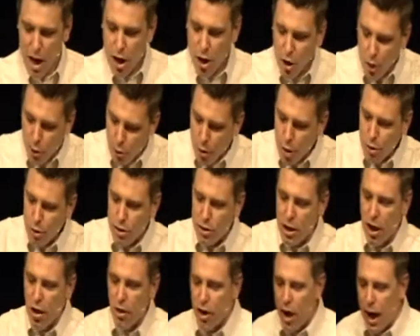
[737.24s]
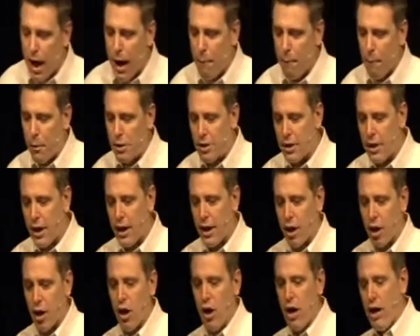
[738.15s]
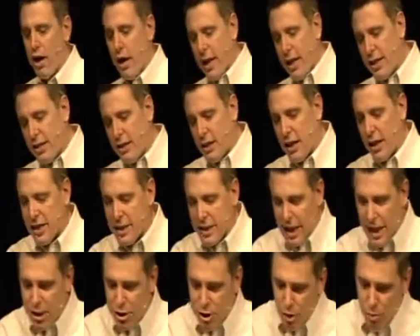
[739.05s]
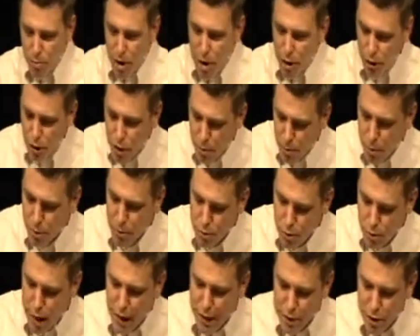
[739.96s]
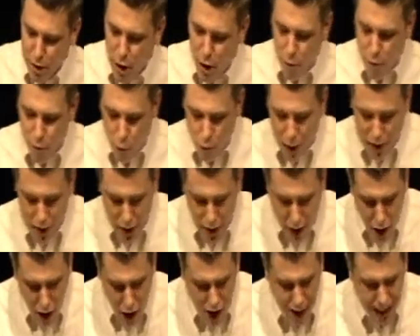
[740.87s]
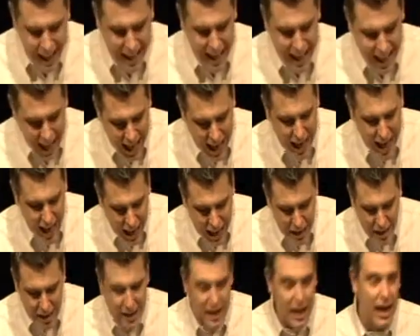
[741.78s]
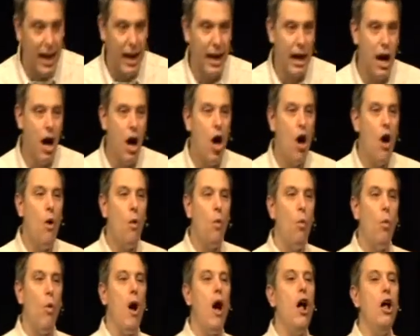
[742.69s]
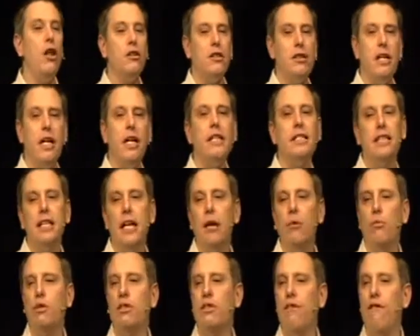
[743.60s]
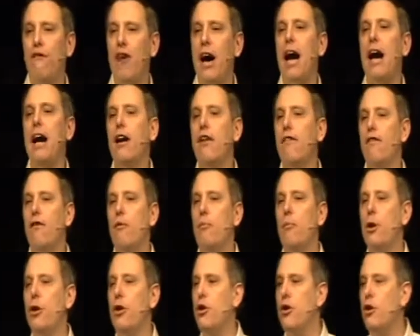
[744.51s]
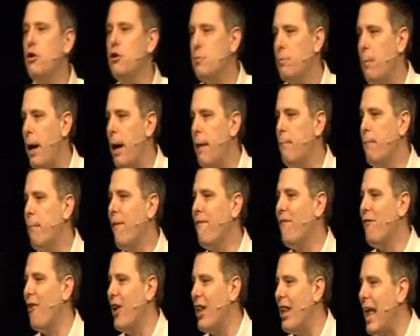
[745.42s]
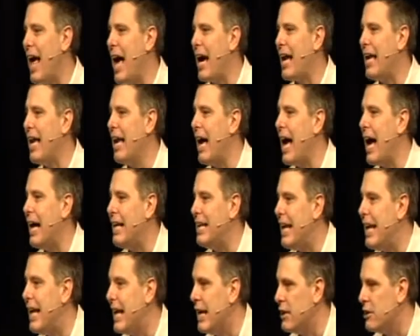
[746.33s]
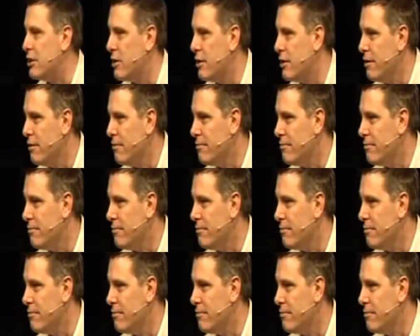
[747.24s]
Caruso, the opera singer, his teacher wrote, Caruso has no voice at all and cannot sing. Walt Disney was fired from the newspaper for lacking ideas.